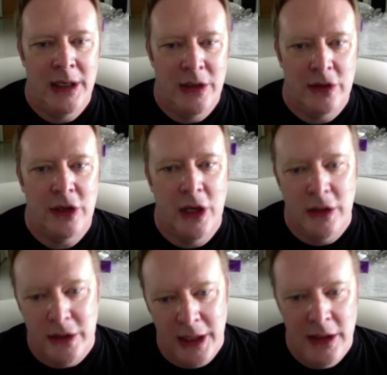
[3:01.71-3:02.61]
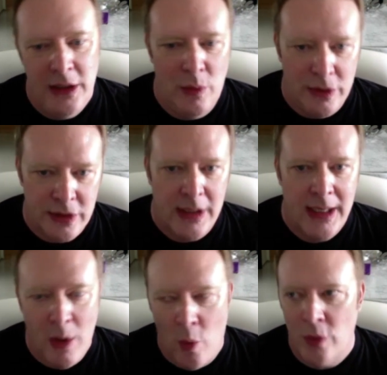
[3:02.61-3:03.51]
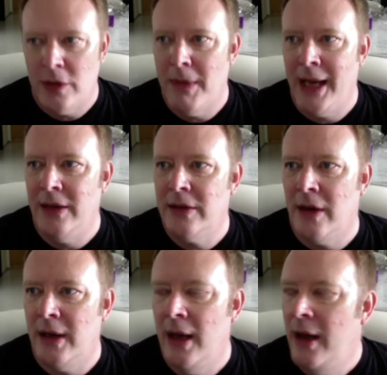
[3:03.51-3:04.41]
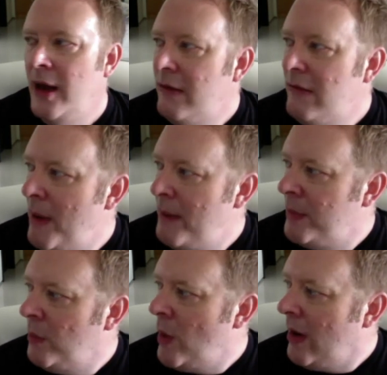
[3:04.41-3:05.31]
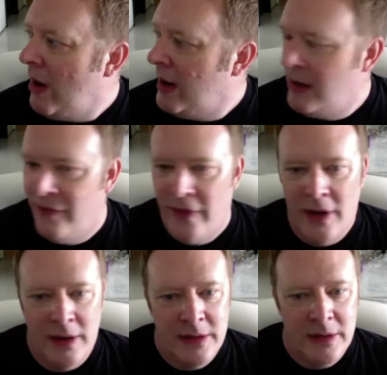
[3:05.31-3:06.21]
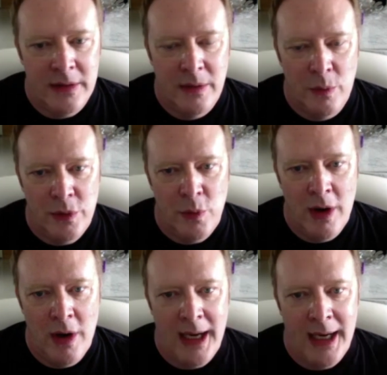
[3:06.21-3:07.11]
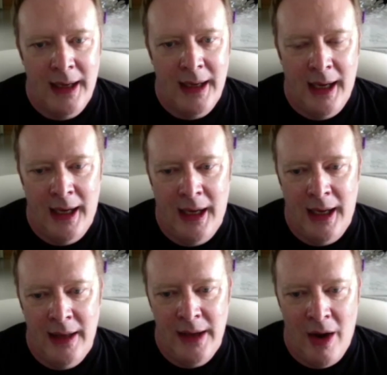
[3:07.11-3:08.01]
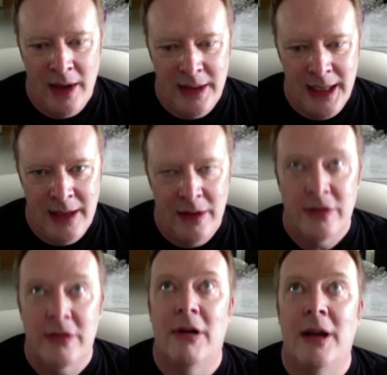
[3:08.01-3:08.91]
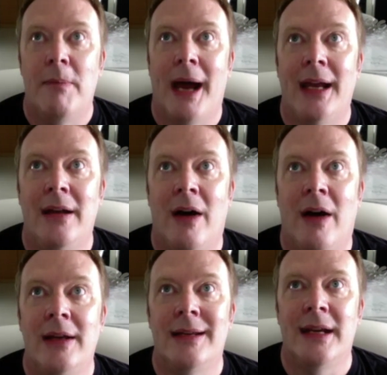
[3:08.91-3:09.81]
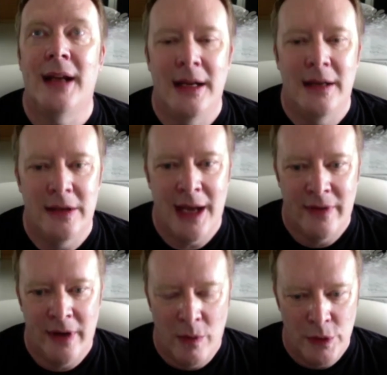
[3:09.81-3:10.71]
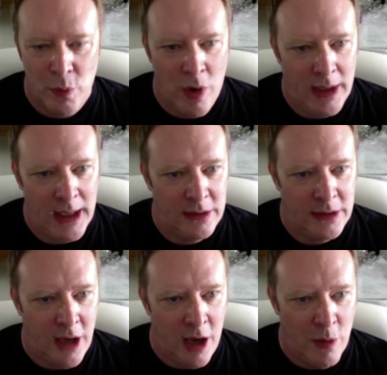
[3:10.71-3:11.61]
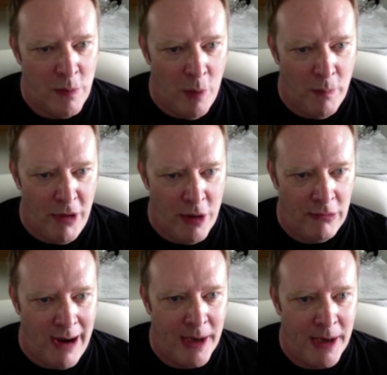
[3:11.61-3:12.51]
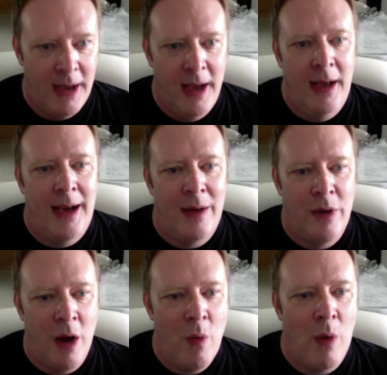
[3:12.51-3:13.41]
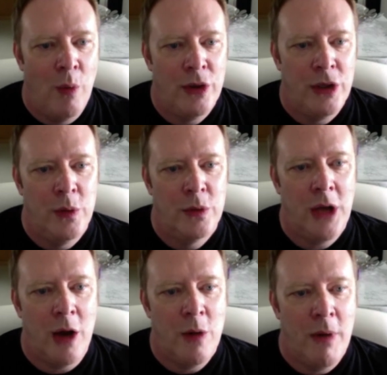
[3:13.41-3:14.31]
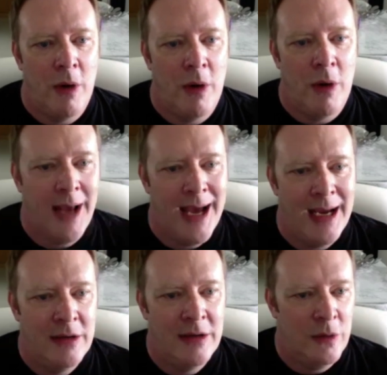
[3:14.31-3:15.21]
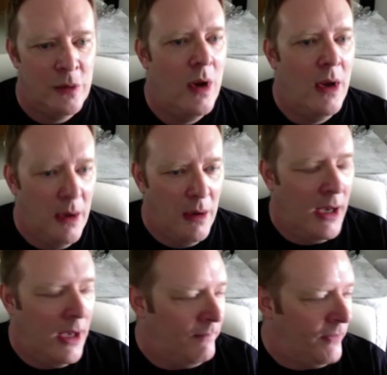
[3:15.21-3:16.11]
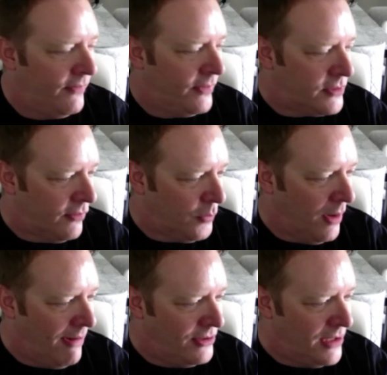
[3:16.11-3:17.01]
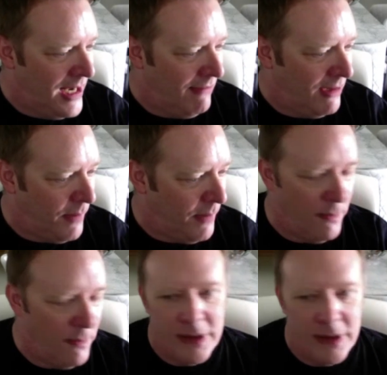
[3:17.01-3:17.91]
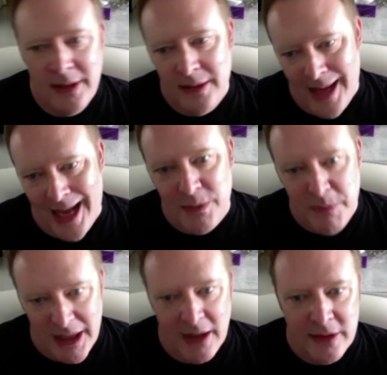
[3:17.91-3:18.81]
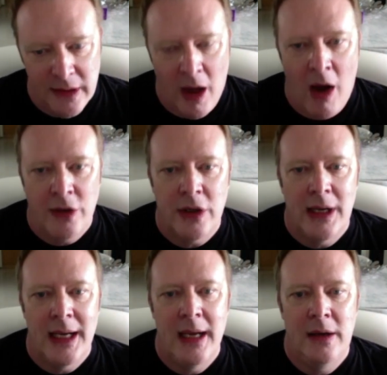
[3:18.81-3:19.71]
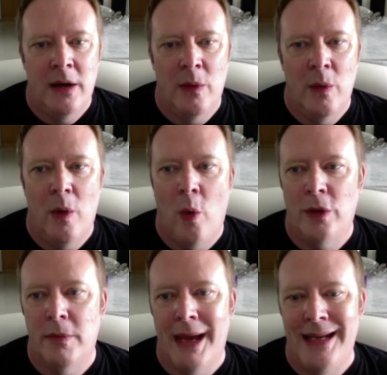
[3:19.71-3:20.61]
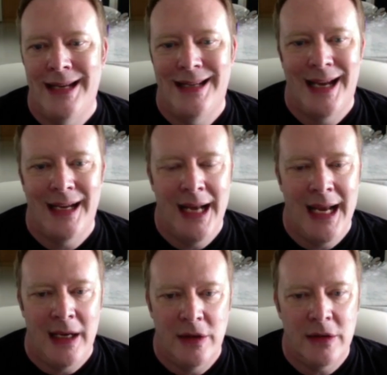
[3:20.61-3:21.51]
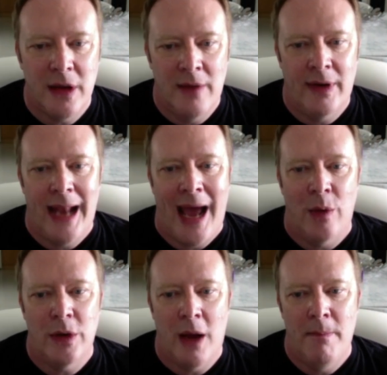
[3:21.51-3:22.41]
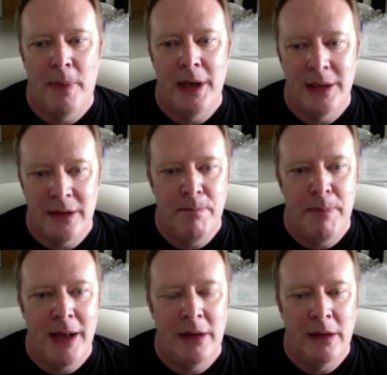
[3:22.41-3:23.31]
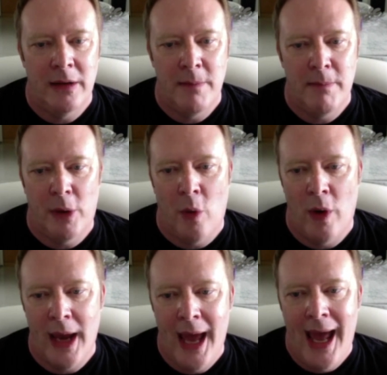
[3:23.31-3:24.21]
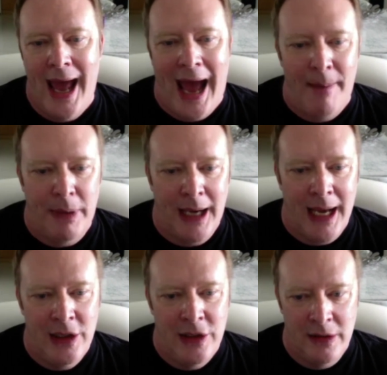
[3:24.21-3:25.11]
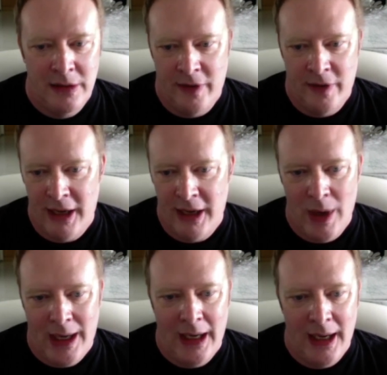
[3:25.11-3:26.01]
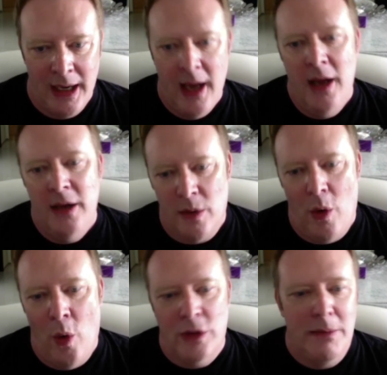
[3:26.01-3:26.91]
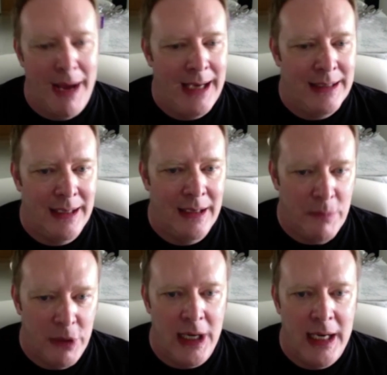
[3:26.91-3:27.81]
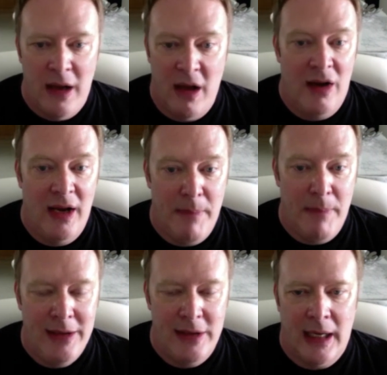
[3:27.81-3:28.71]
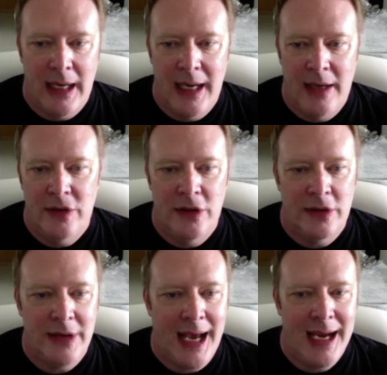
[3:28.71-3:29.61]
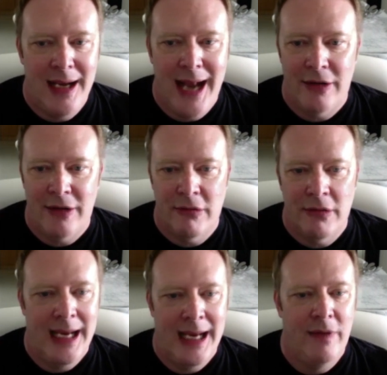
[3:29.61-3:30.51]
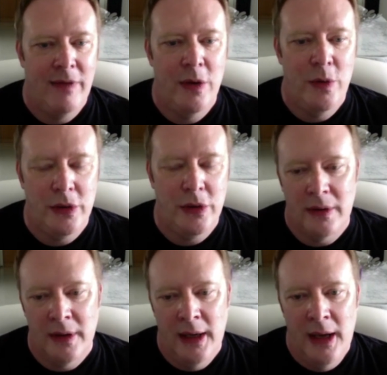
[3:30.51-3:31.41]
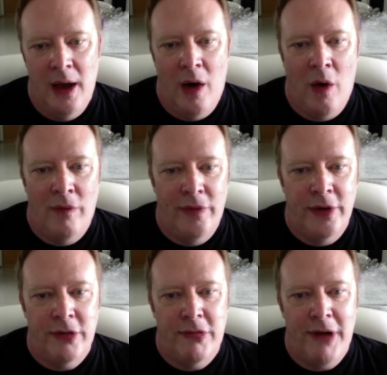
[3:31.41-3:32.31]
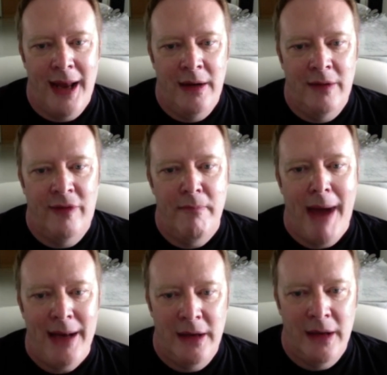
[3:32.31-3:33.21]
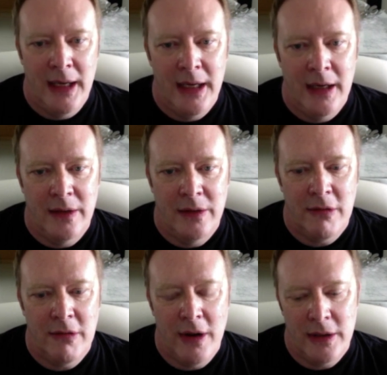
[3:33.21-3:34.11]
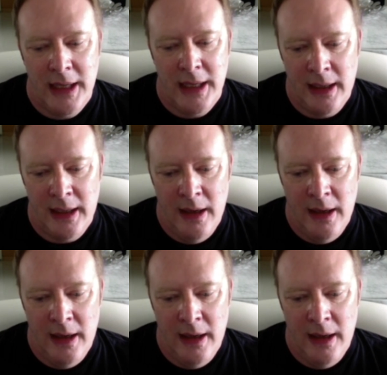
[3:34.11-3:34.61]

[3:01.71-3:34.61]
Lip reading: just continuously automates. I remember when I first was working in the IT industry back in 1987, I was working as a COBOL programmer. Now, no one would use COBOL today for software engineering purposes, and that's because largely, you know, automated techniques have allowed companies to build and deploy applications very quickly. So automated machine learning basically is just a natural evolution of the trend of manually constructing